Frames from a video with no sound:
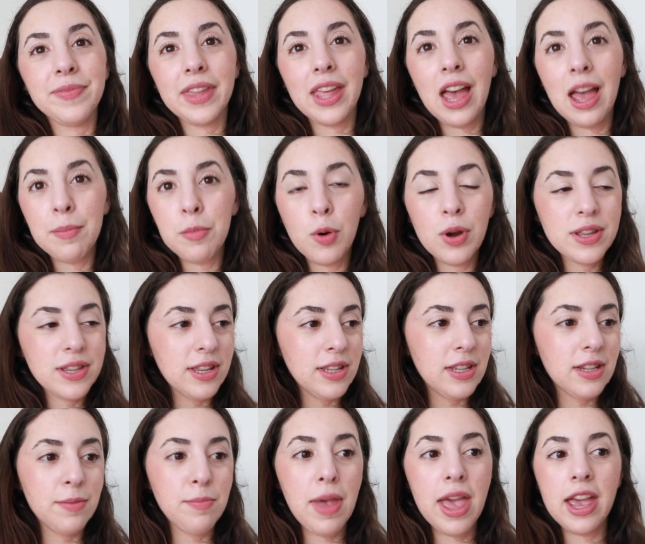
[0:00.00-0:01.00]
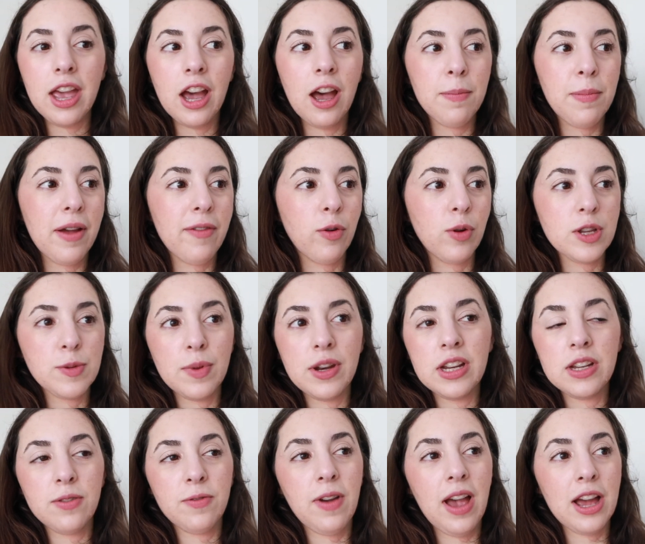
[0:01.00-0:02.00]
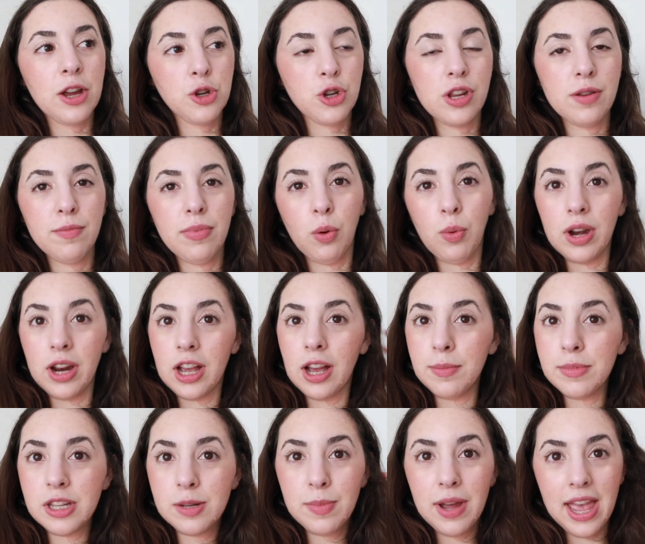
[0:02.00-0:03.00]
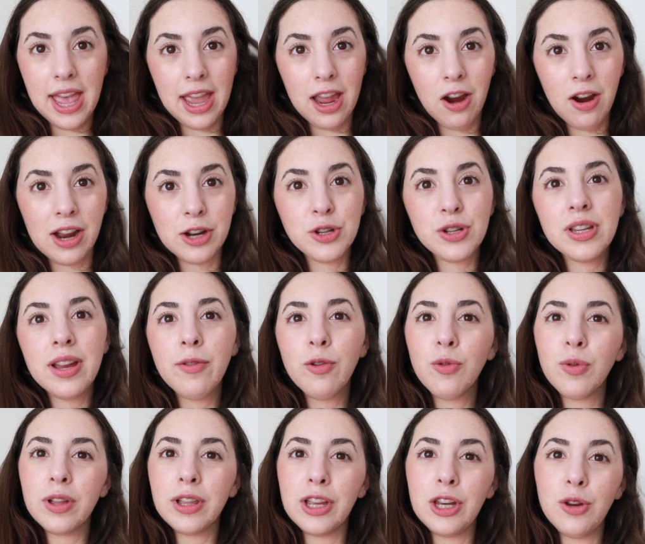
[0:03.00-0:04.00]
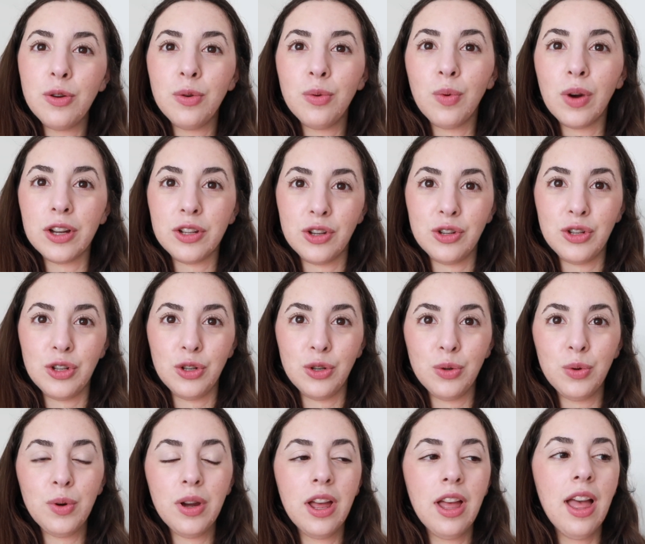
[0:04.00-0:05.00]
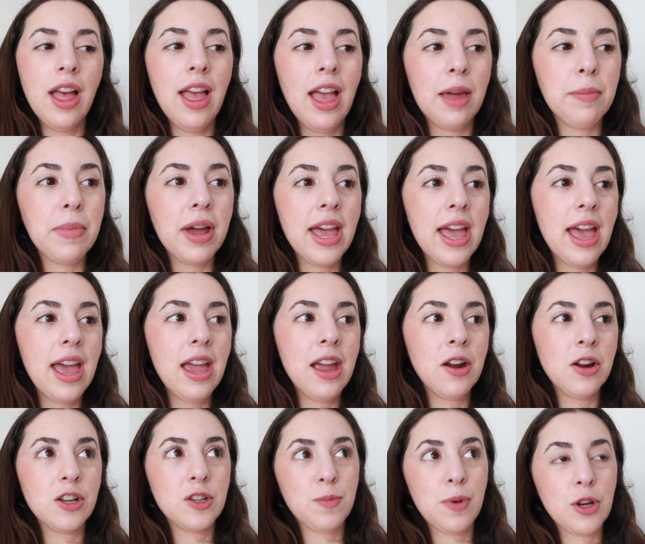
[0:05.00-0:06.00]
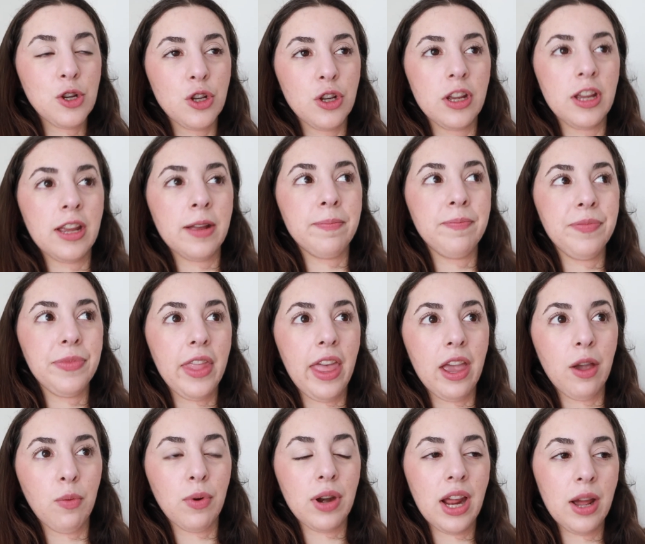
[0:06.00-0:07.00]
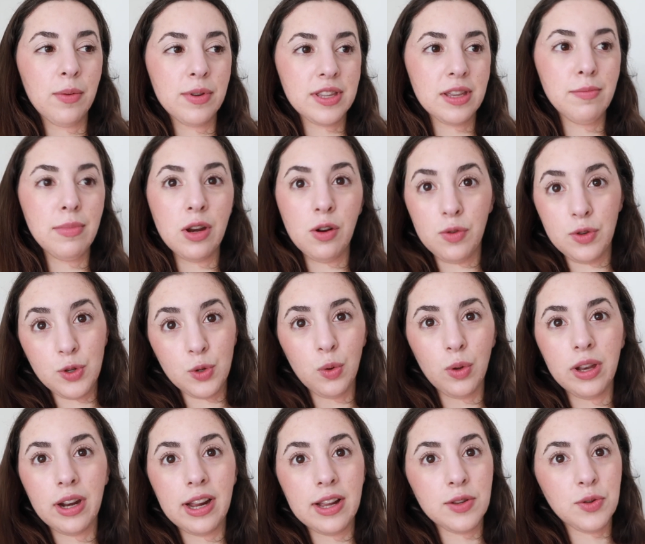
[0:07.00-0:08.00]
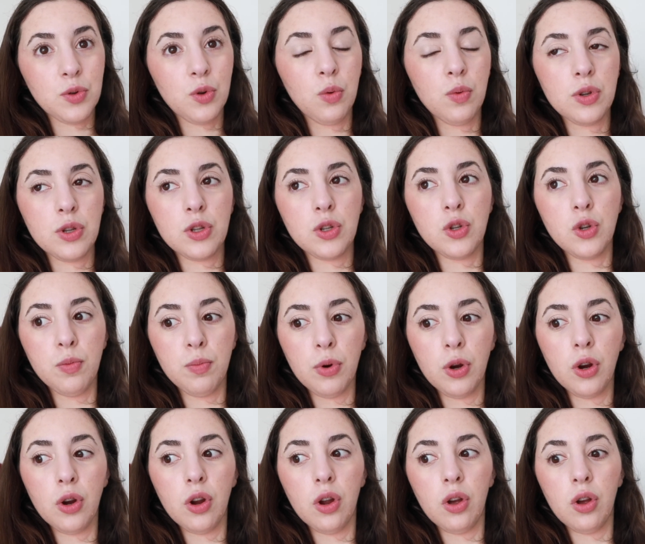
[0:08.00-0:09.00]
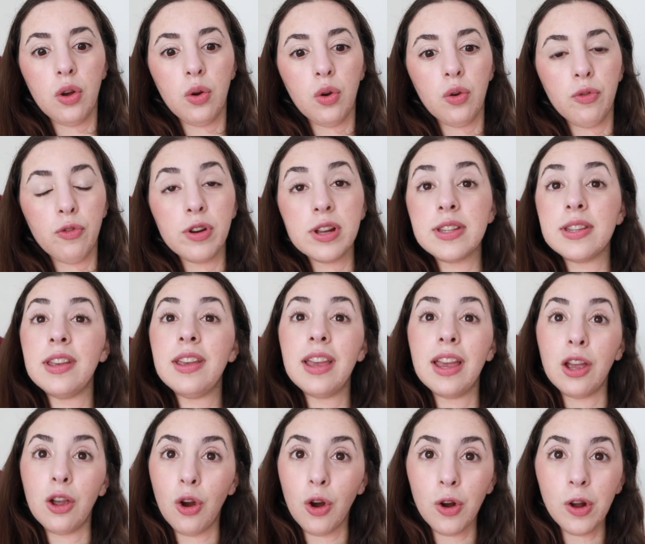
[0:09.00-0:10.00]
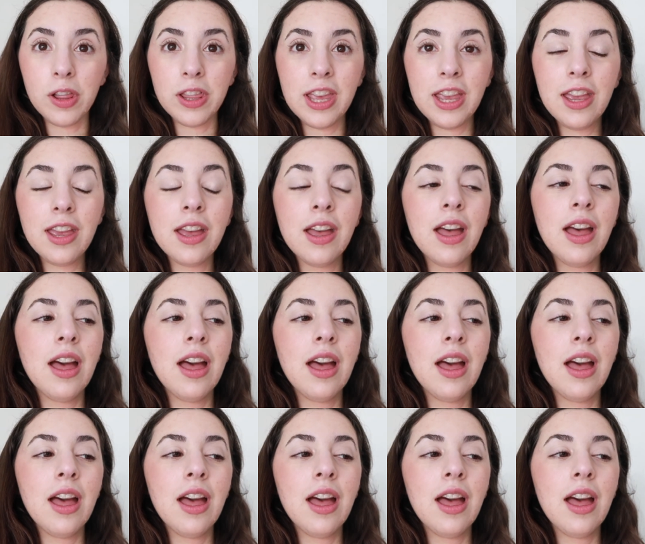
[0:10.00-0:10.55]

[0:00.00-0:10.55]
I'm always into makeup, I've always been into fashion, but when it comes to my hair, I just never really knew what to do. And my hair, especially like when I was in middle school and high school, was super frizzy and curly.